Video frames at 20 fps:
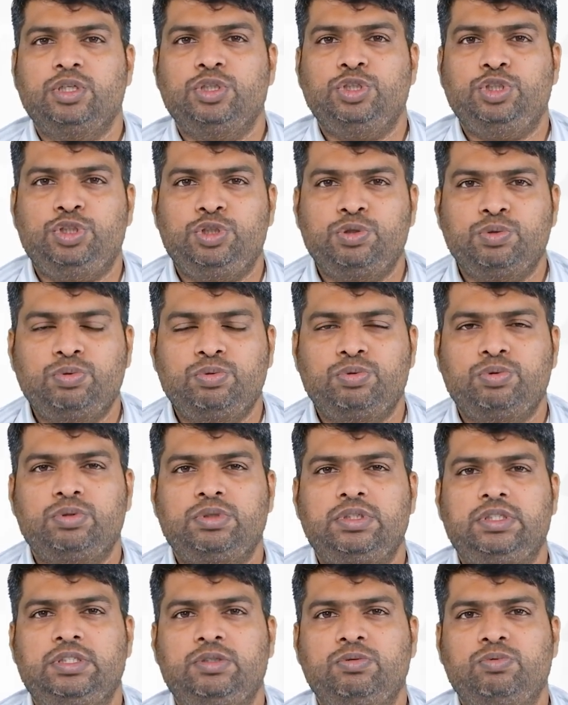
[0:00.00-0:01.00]

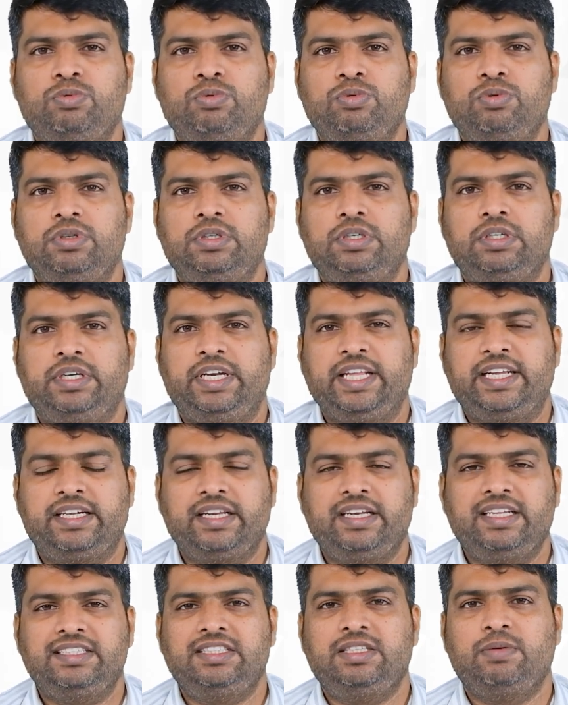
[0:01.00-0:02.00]
used to
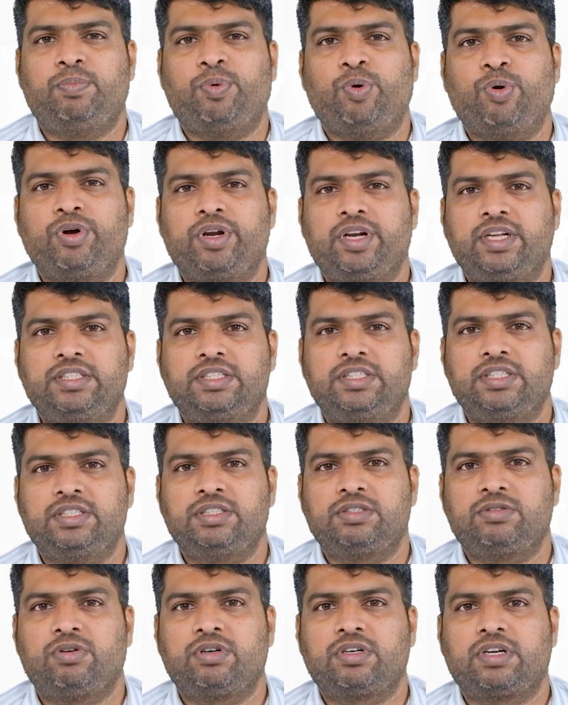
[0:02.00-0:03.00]
decrease the
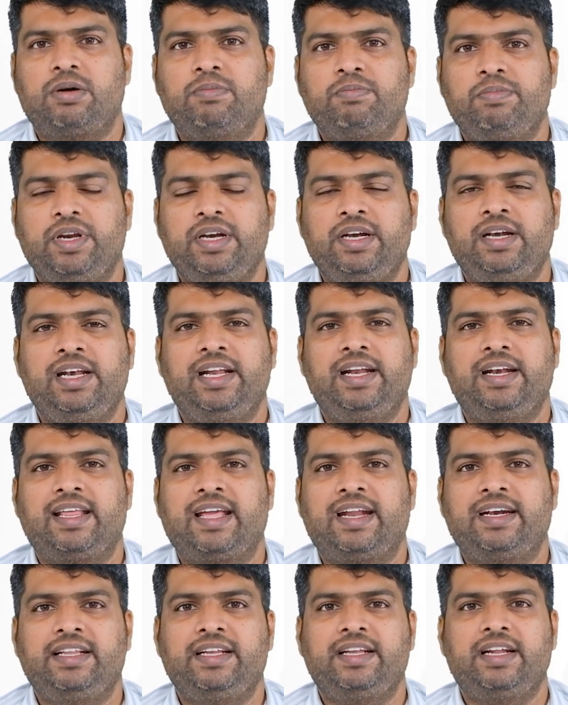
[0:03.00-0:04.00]
progressions or completely
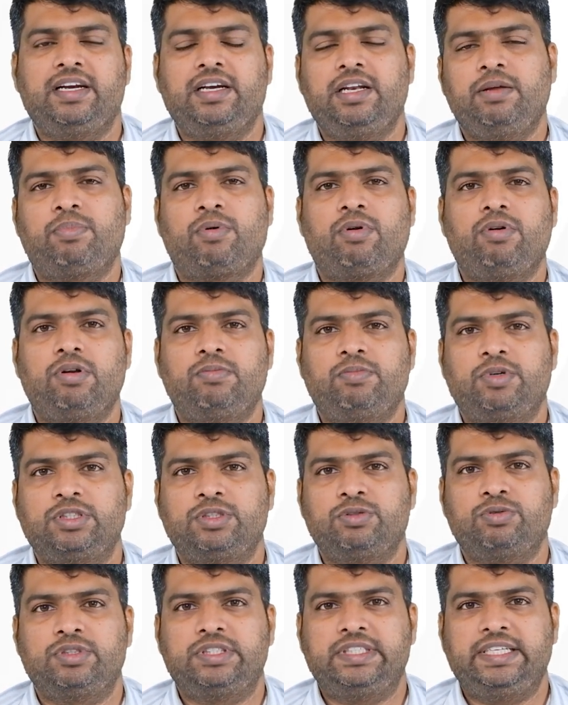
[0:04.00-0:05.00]
eradicate the problem
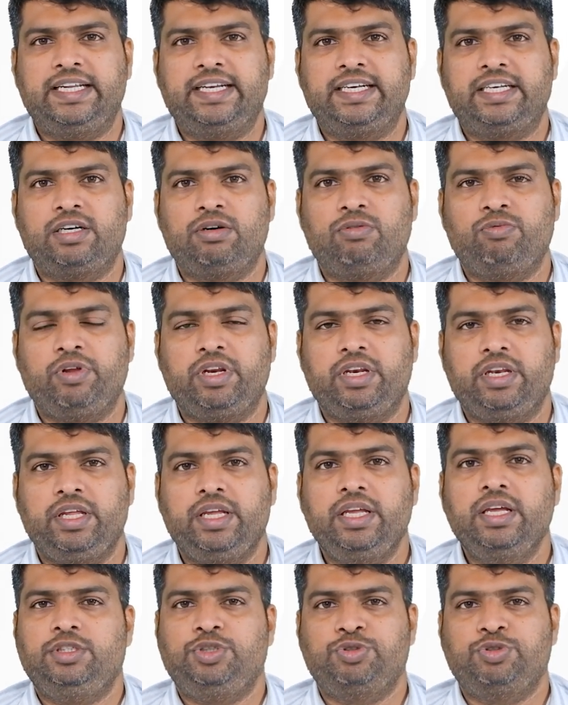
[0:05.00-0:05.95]
associated with the